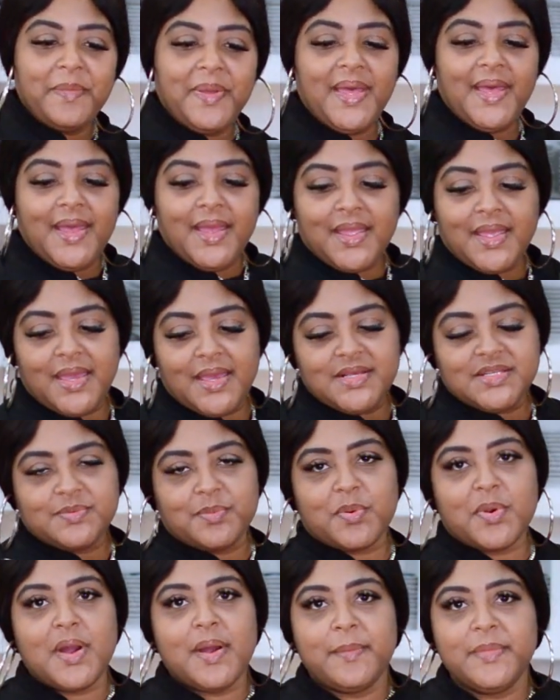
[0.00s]
back. As
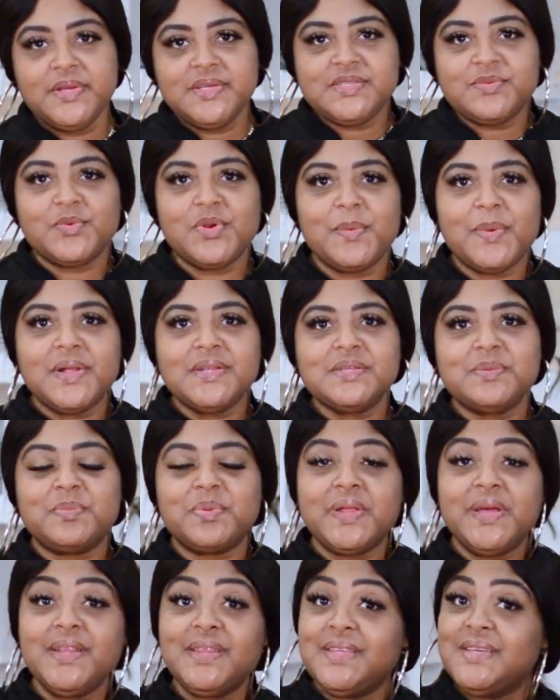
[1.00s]
promised, we're about to
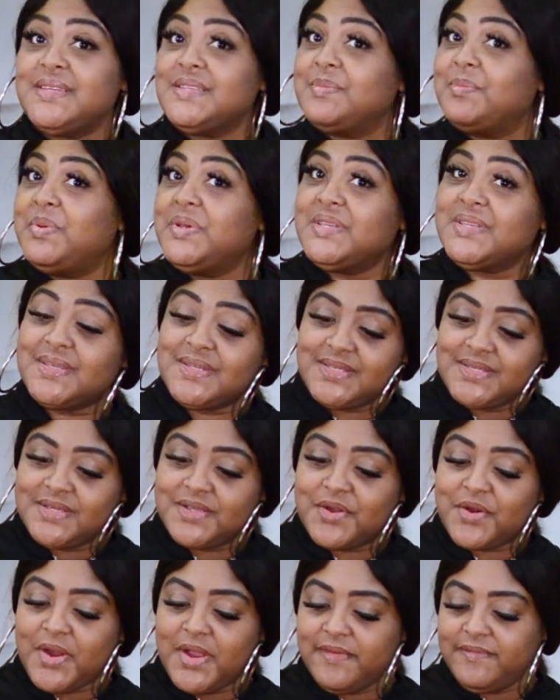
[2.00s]
plate these biscuits
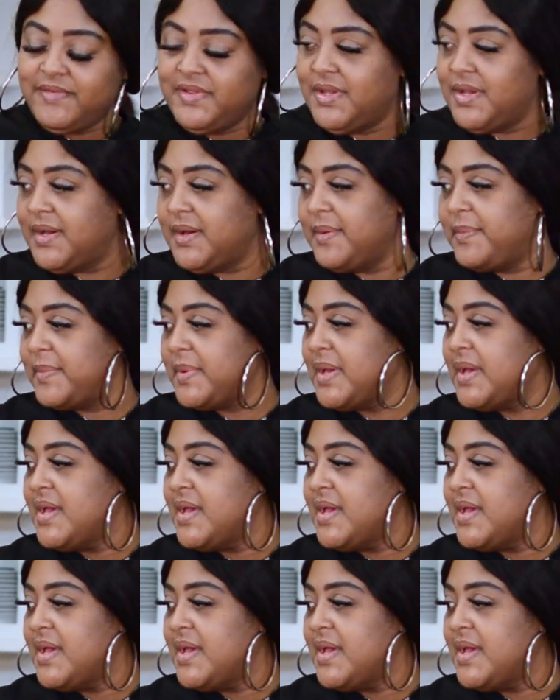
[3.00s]
and gravy up.